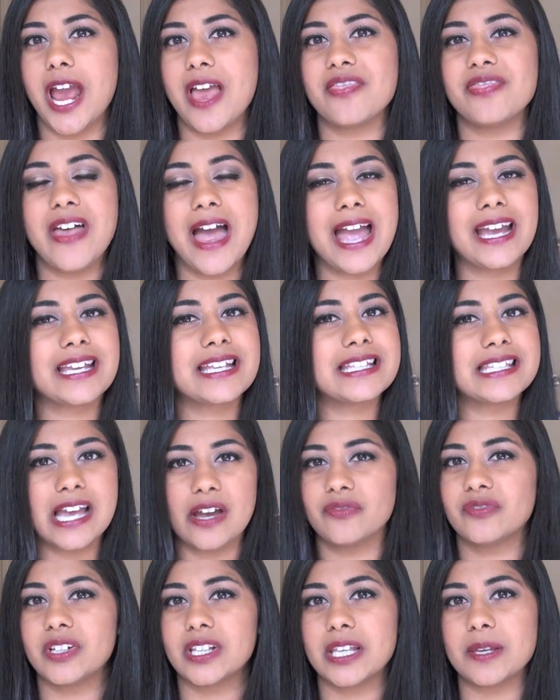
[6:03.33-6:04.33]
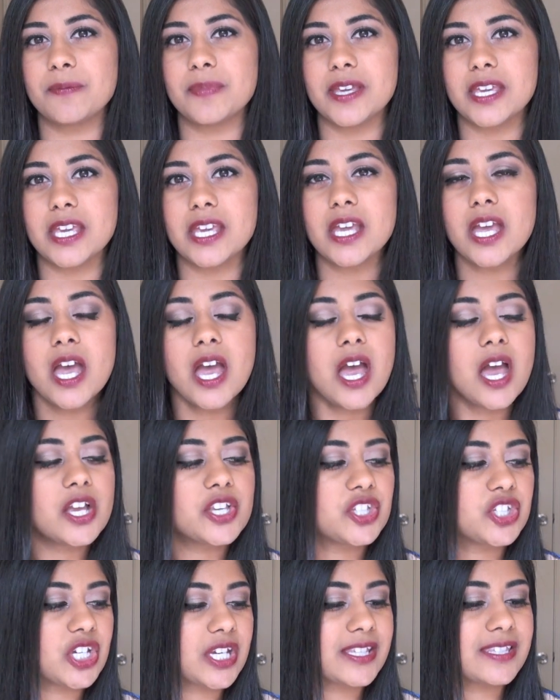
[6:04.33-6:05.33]
and that can definitely be
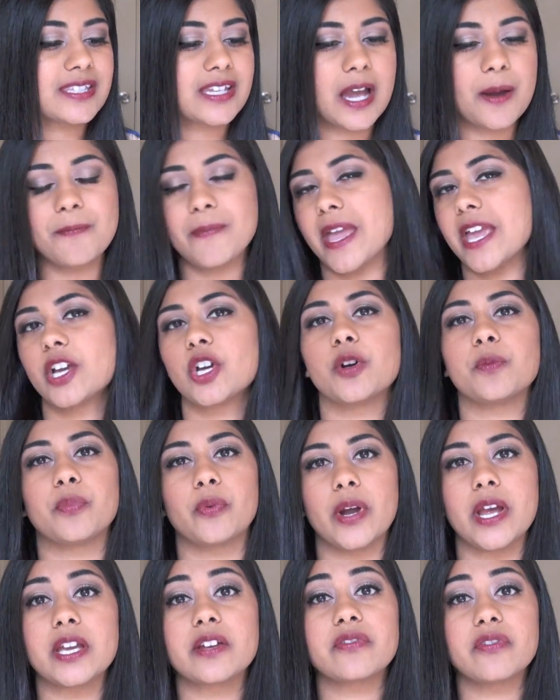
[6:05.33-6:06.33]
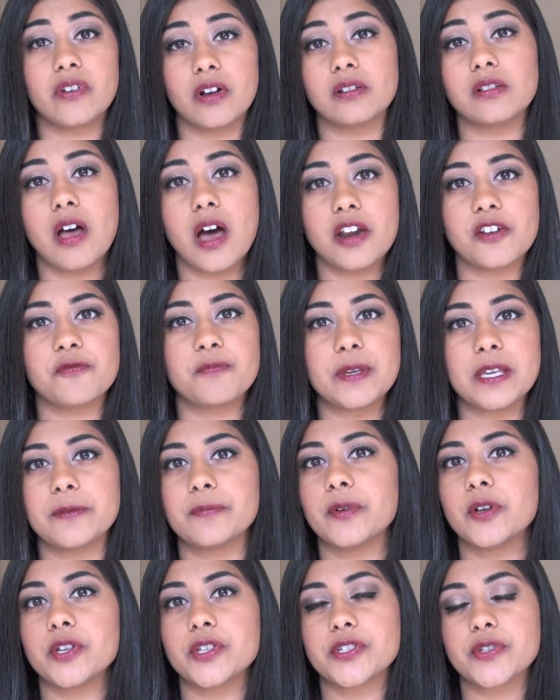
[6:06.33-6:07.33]
just a make or break for a lot of
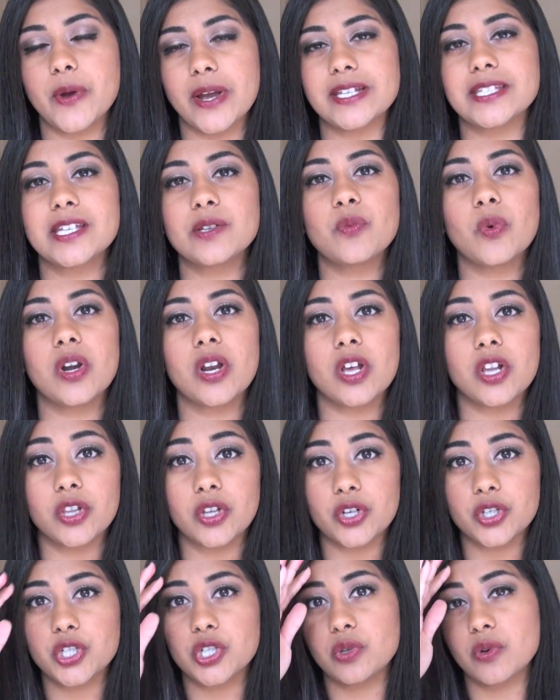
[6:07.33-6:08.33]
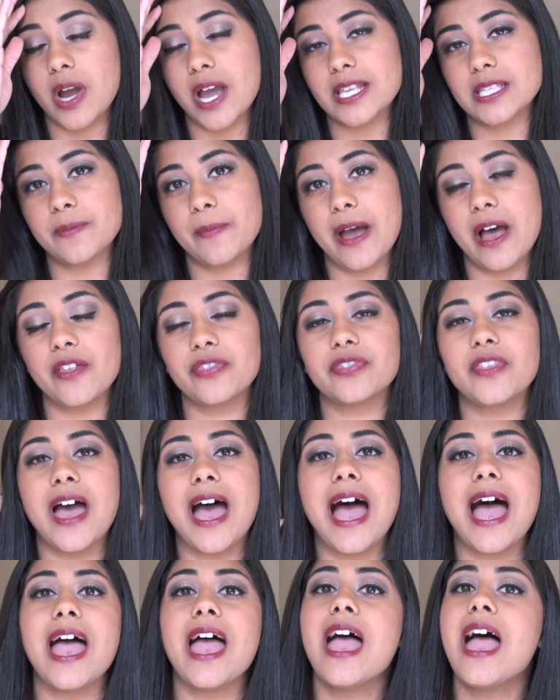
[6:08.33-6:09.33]
people so I did want to alert you guys about
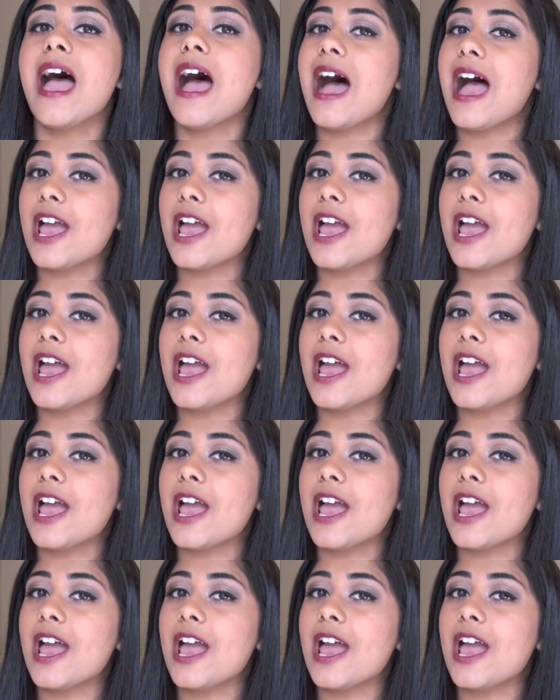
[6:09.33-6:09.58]
that